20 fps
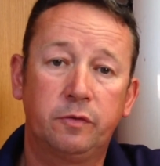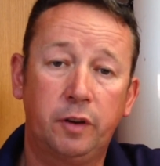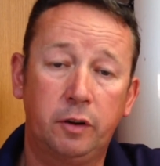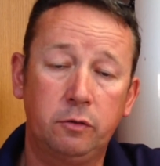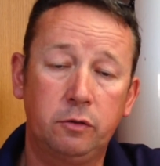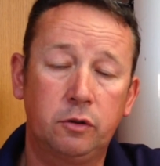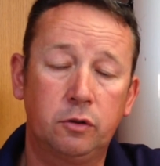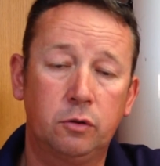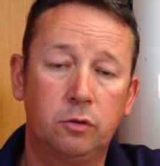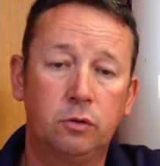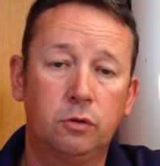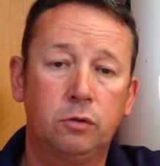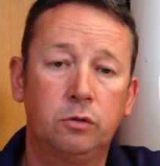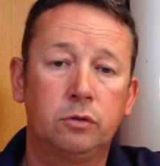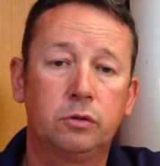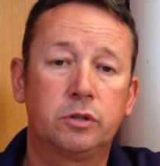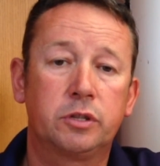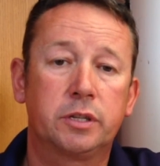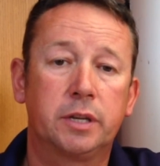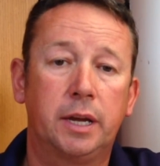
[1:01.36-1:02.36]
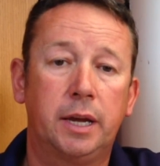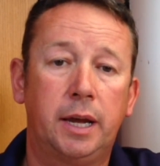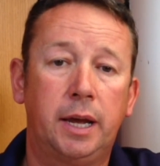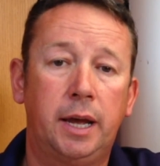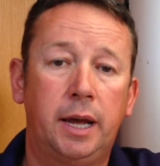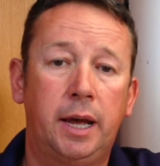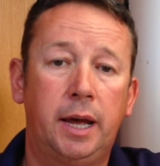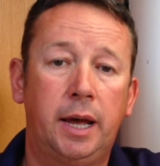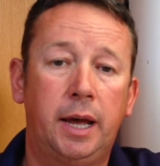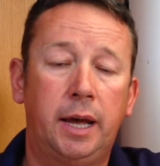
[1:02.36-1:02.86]
phone calls
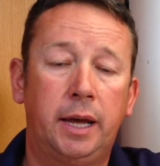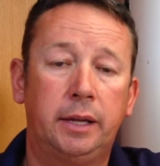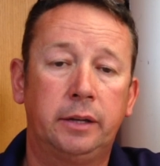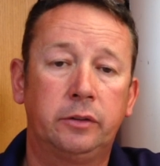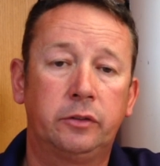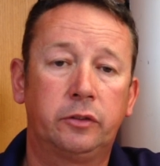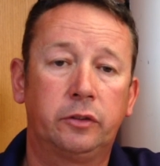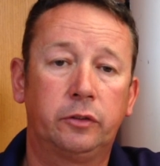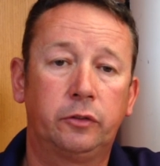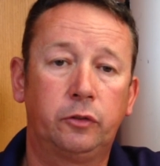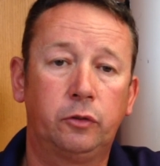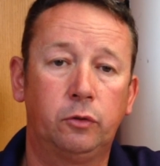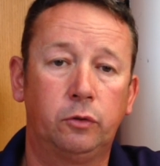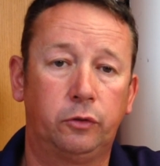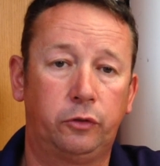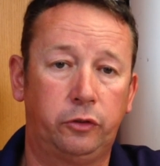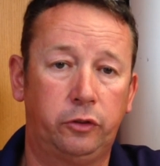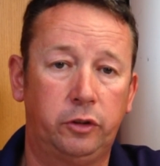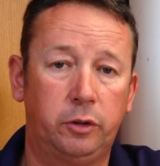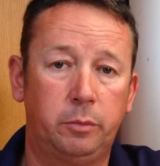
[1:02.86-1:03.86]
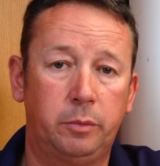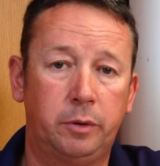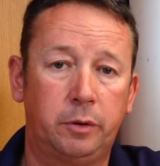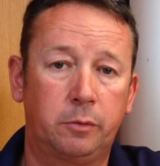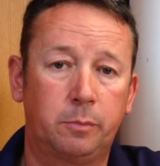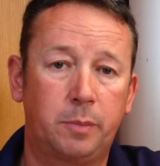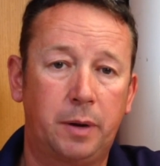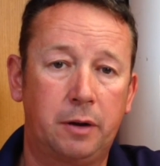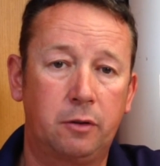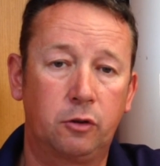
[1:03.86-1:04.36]
and talk to them
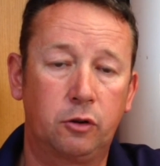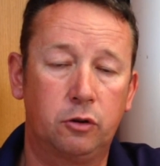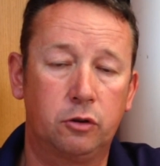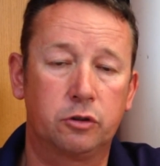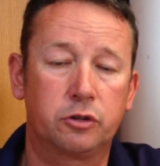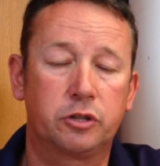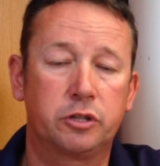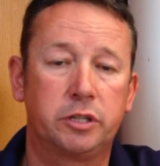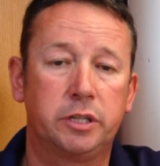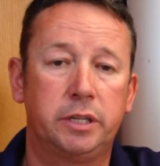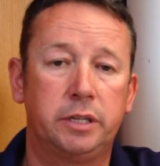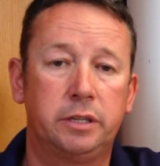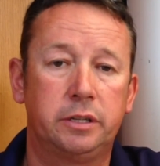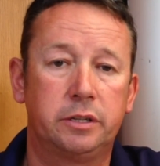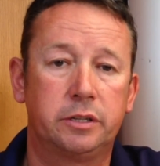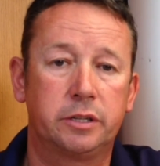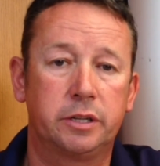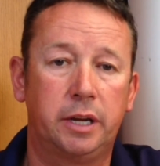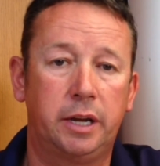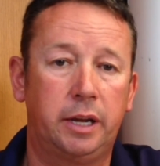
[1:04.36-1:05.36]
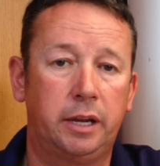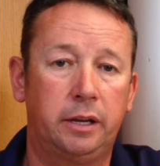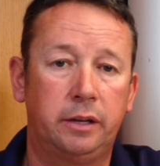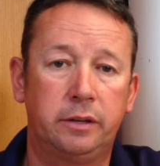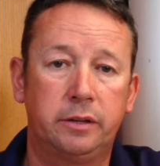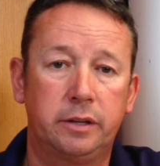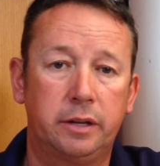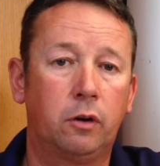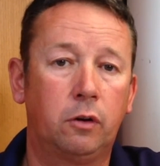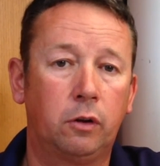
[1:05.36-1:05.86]
about costings
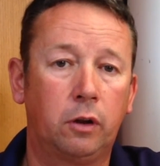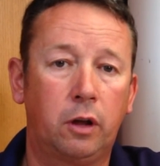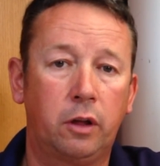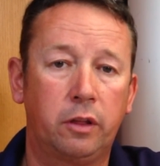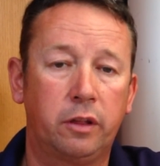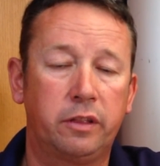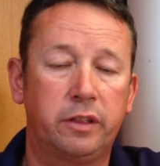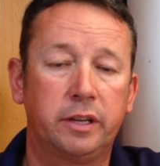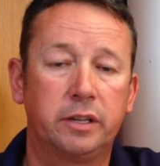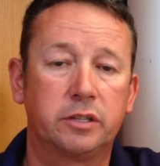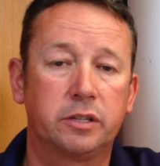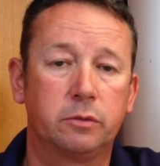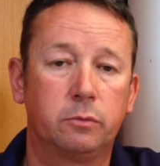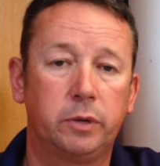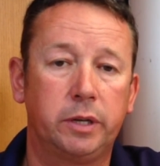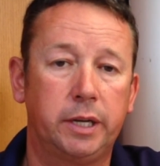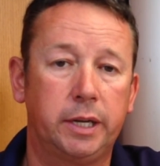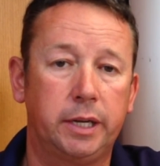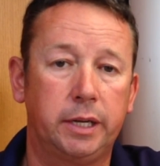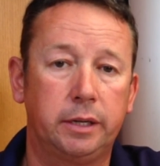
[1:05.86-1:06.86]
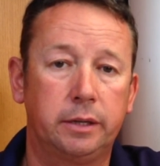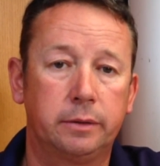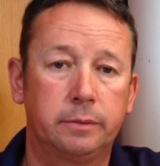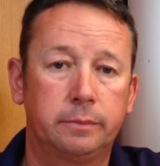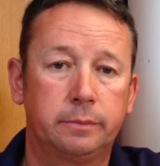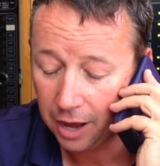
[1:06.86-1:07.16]
and all other things that we need.